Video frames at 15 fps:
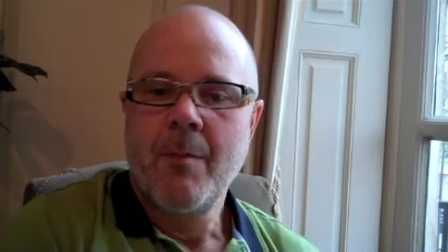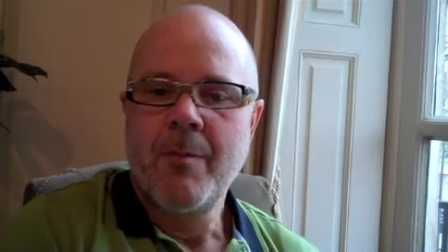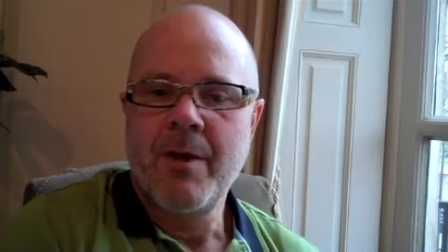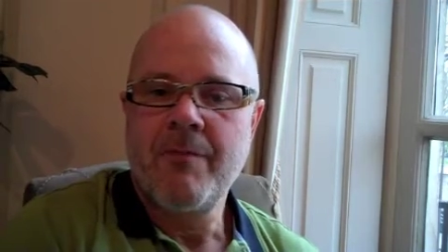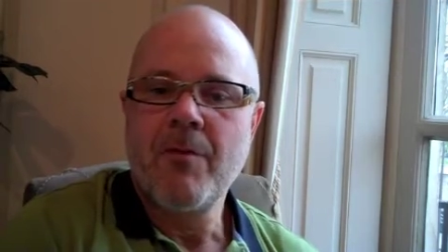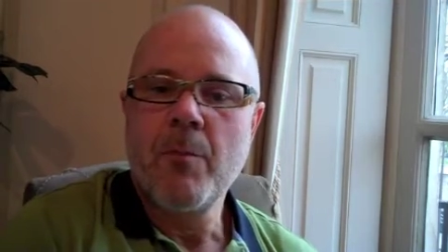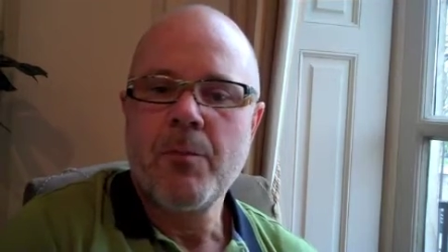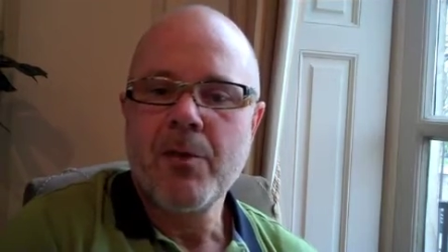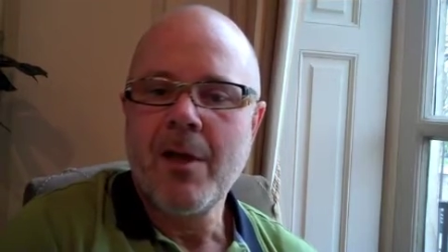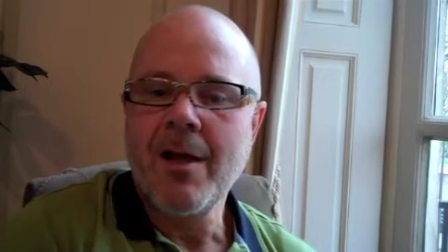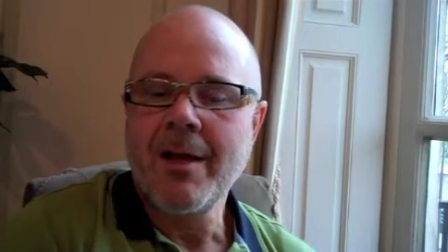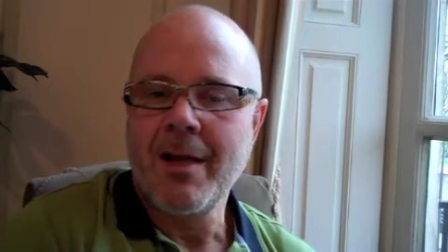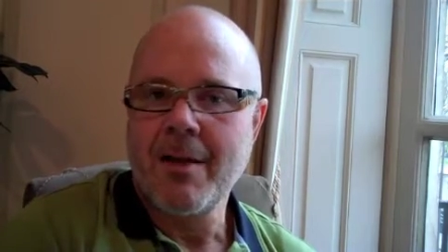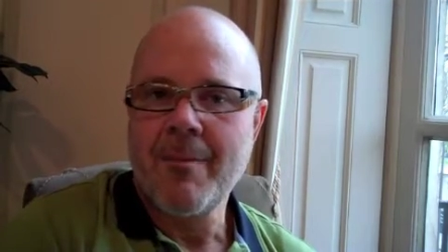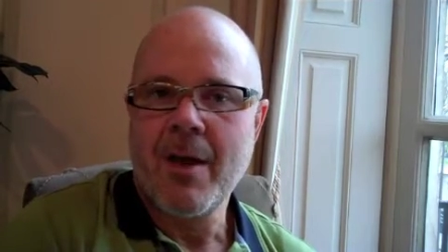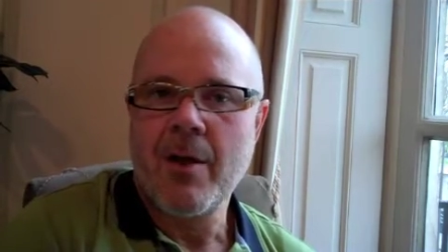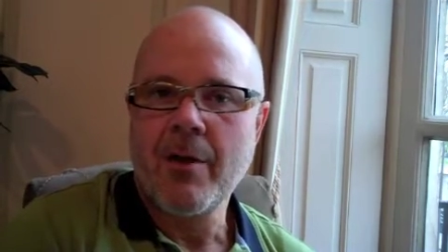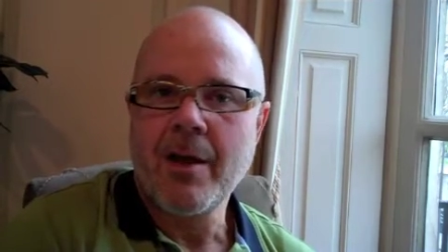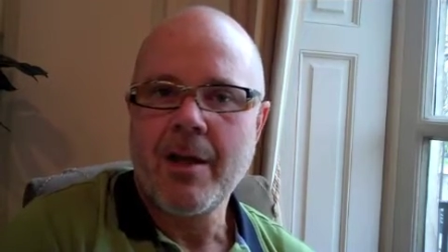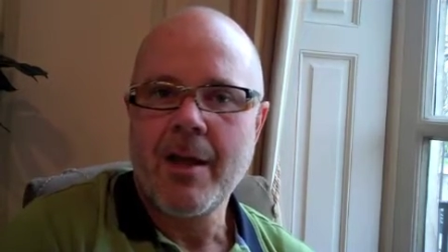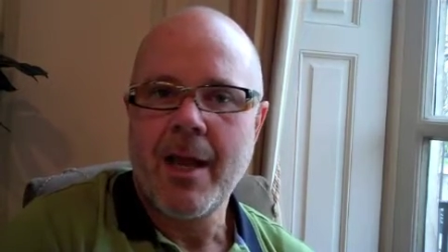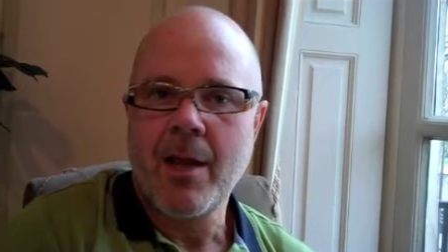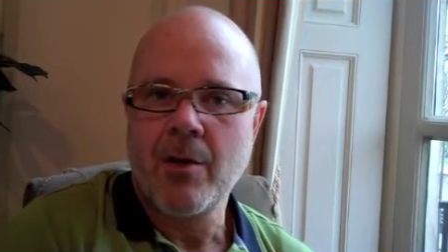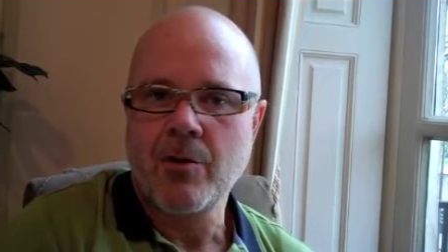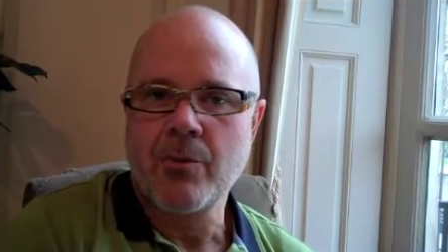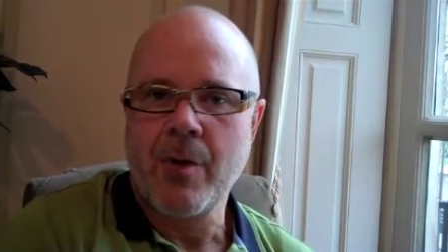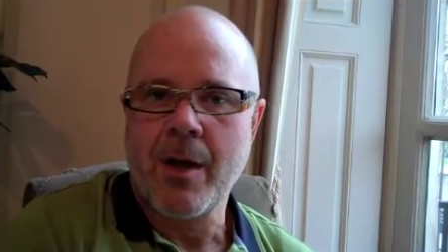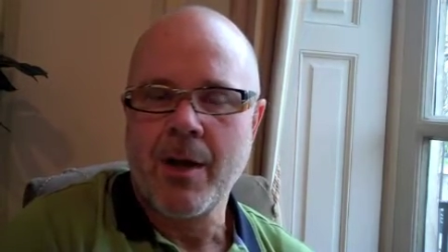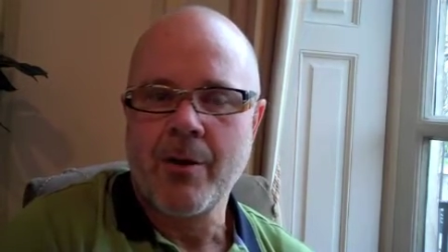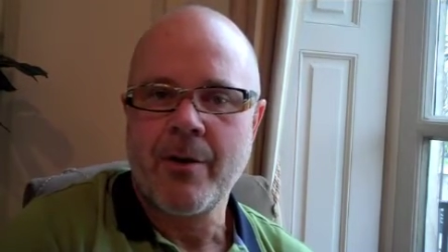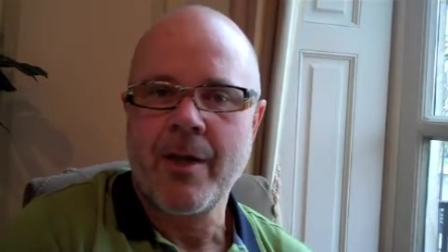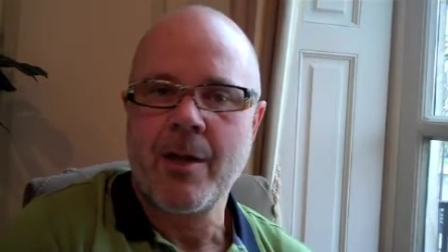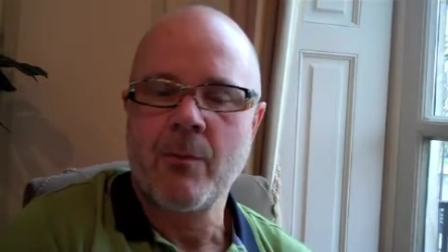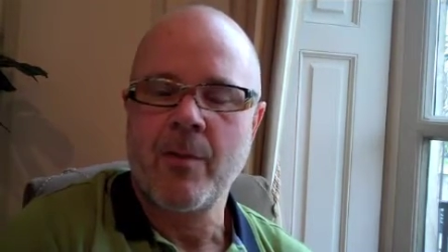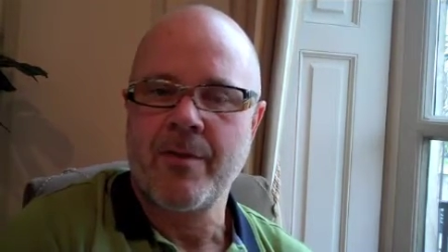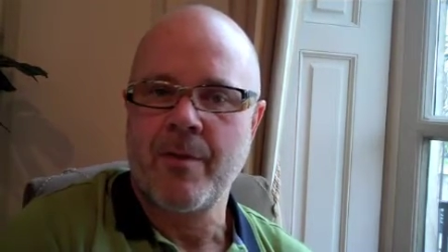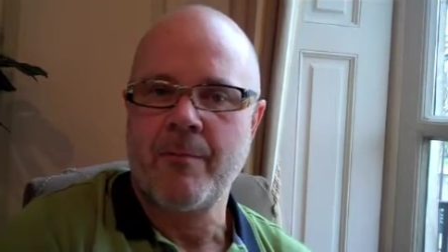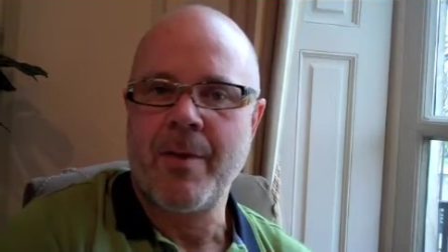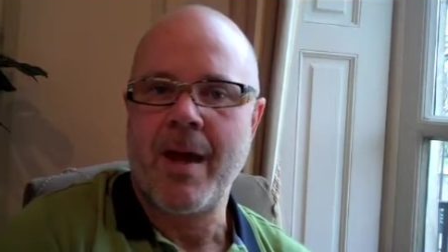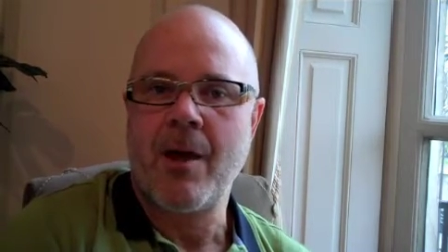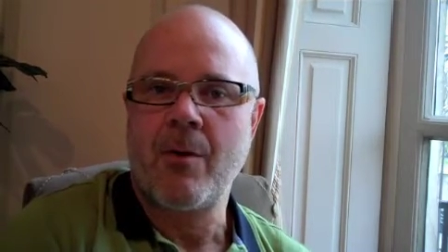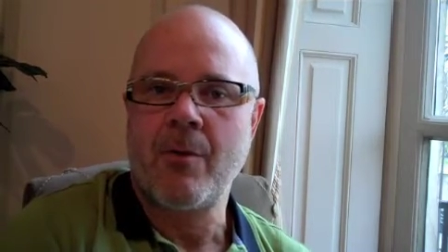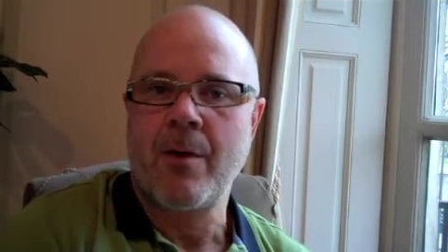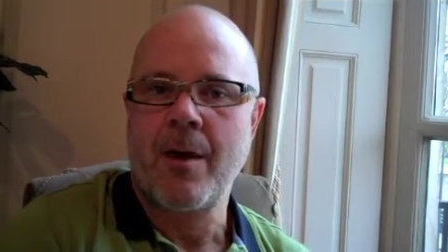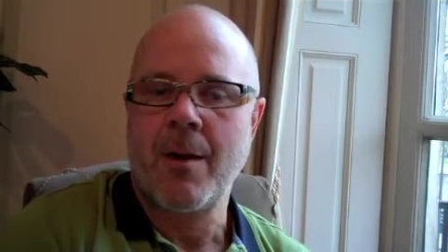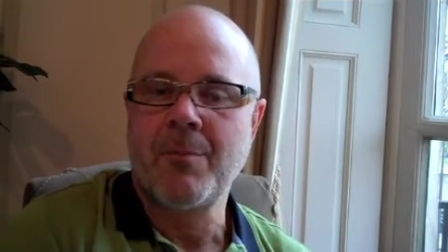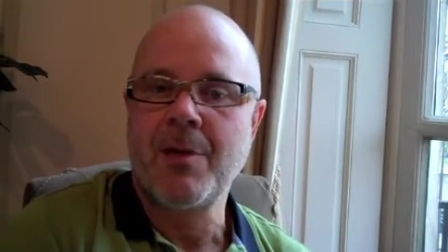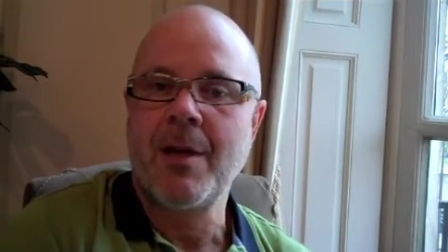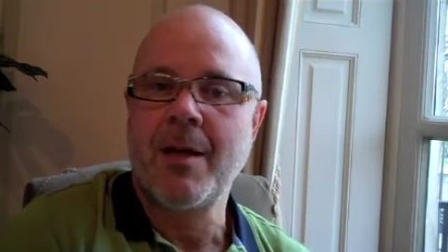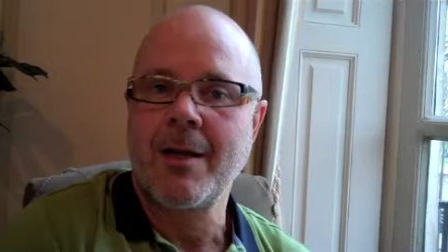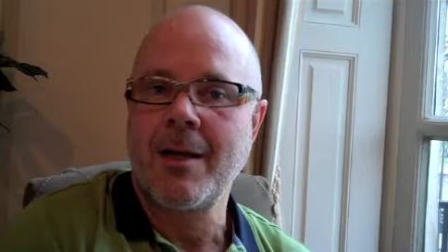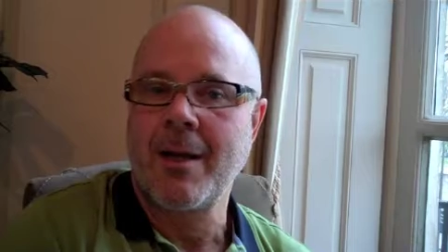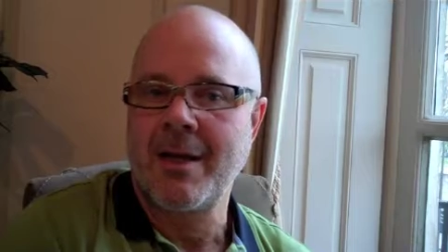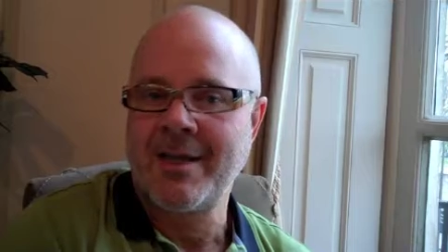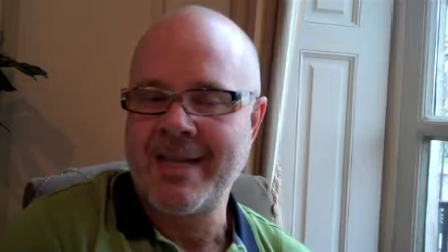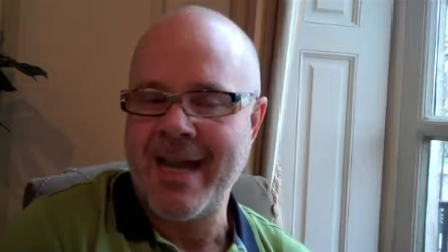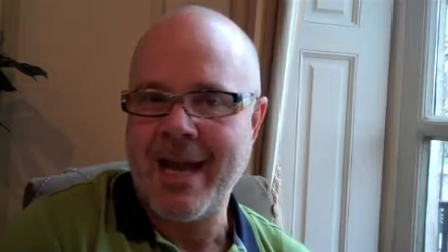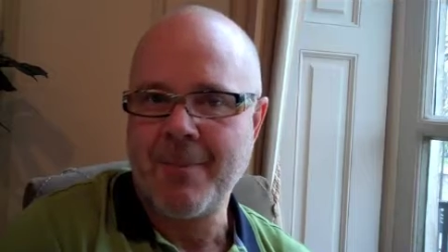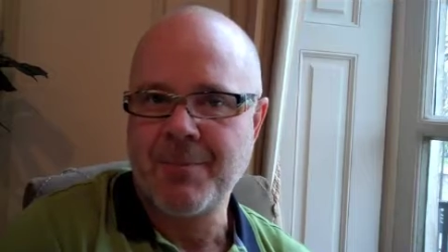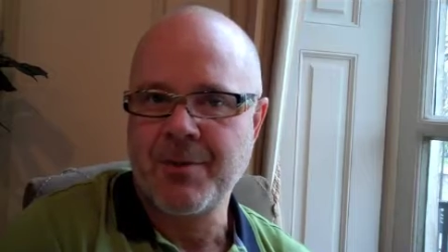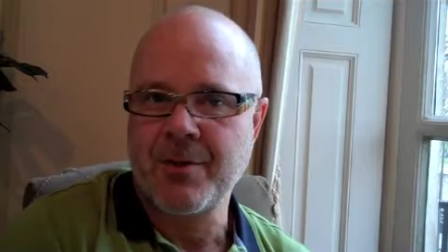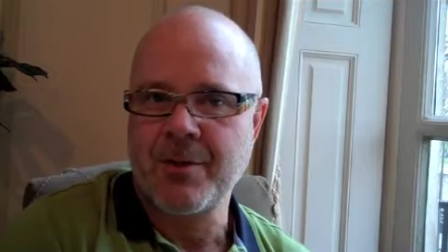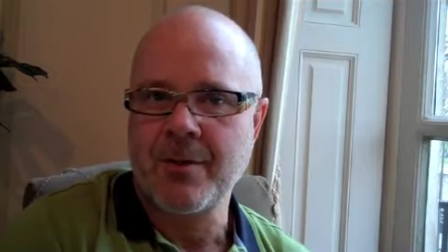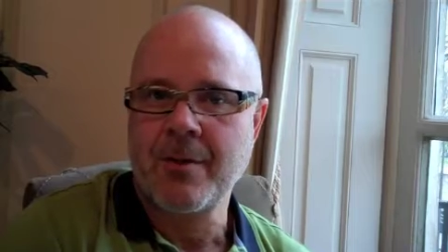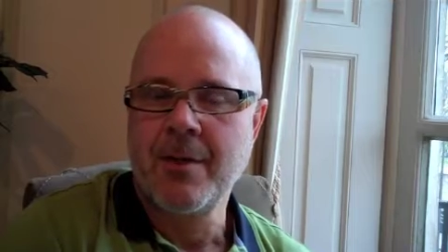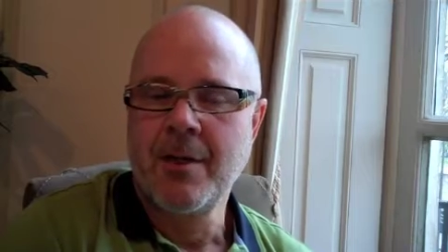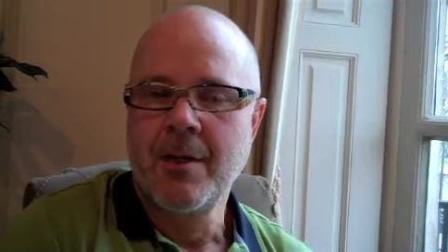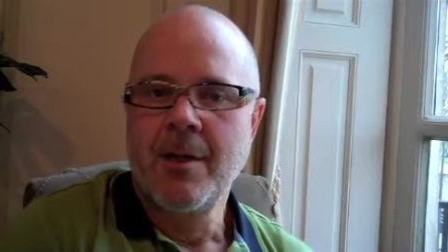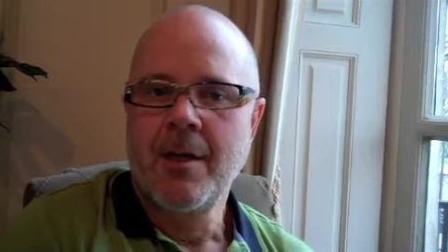But if you plug an American hair dryer in with a plug adapter